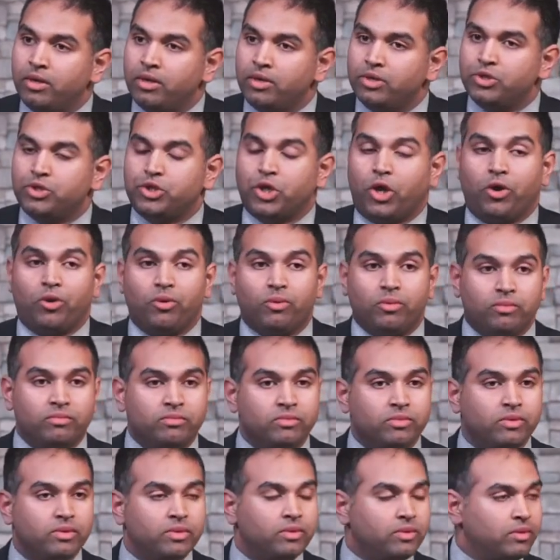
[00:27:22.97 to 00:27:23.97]
So,
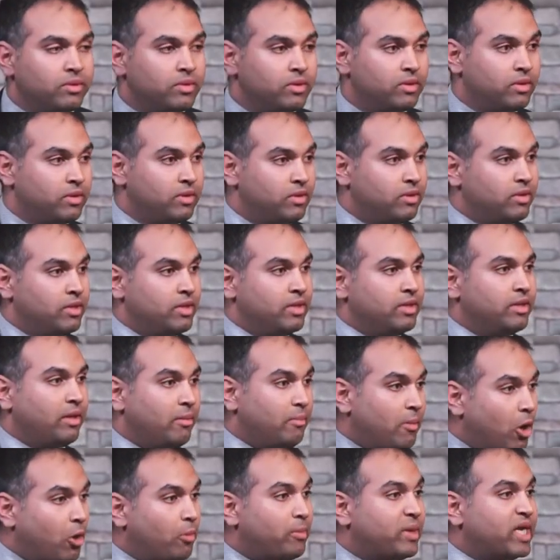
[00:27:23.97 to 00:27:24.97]
the
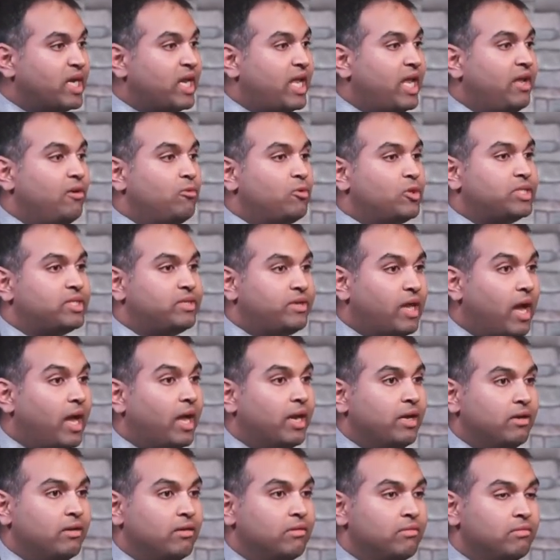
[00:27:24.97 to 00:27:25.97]
moment he was
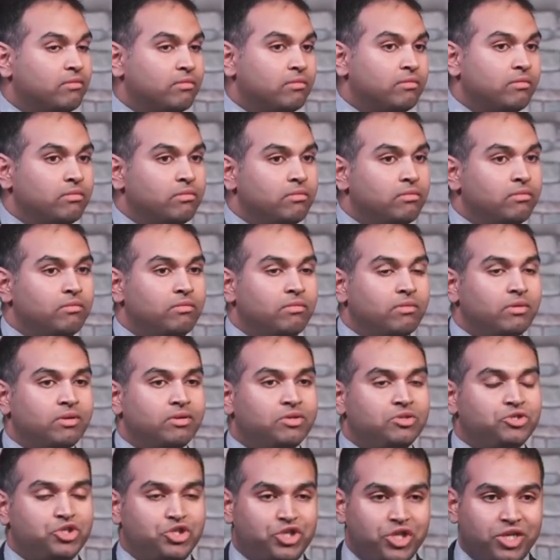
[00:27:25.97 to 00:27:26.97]
done,
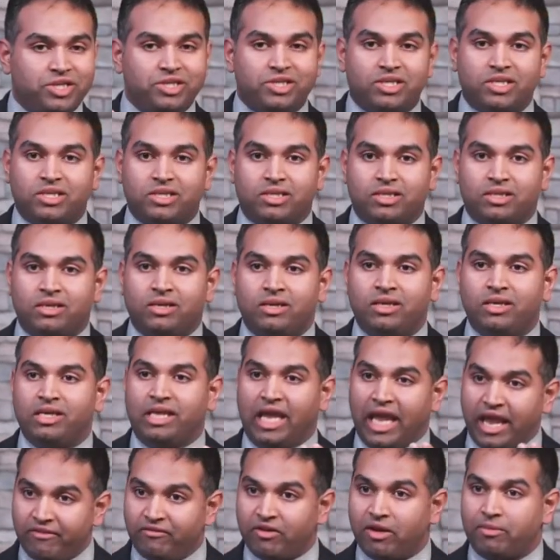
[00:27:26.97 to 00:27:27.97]
Jesus
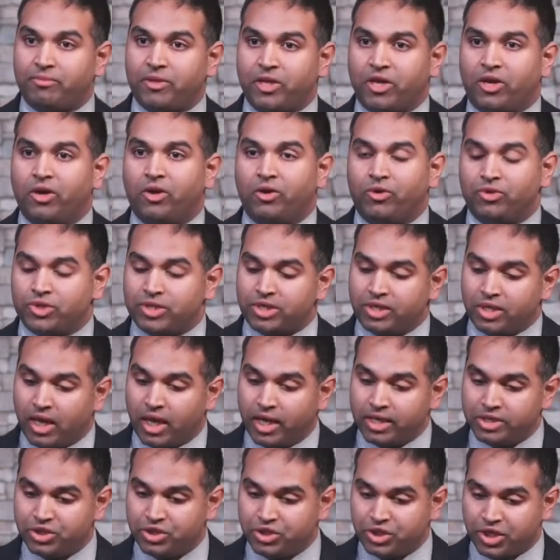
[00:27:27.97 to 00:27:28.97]
gave up the ghost,
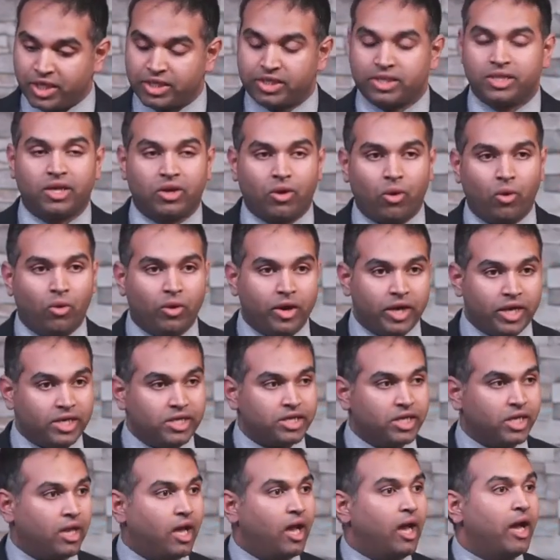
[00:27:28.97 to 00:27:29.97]
just according
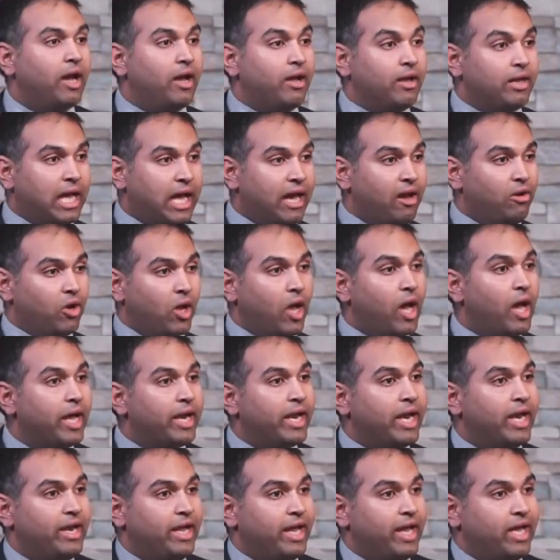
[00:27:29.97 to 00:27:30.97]
to God, how God
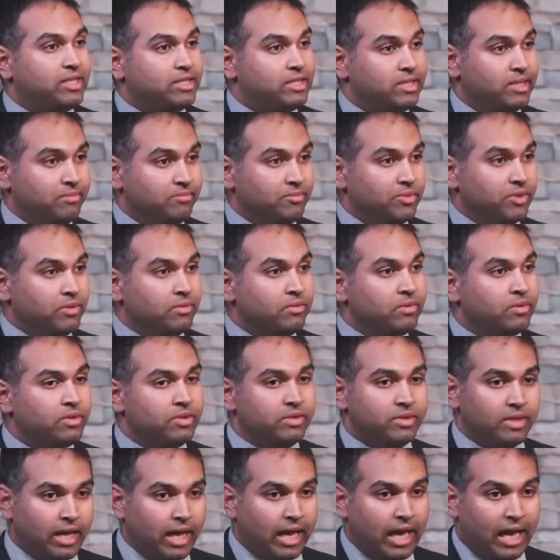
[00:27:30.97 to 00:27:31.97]
had asked him,
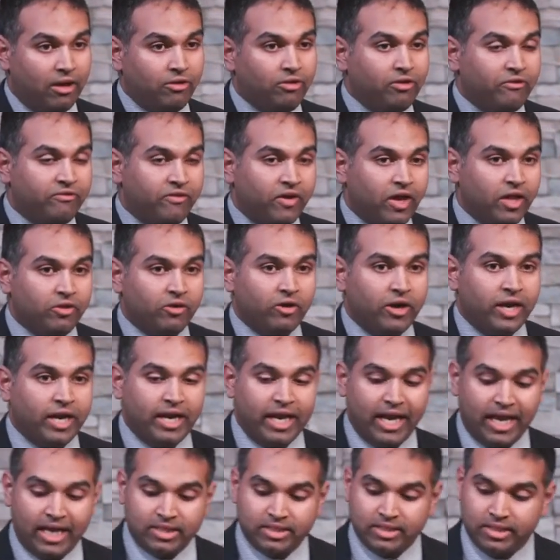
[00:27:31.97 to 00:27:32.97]
how the Father had
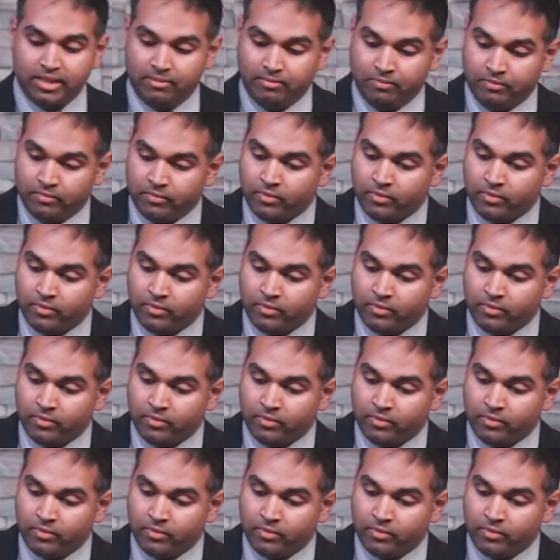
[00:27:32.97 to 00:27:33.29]
asked him.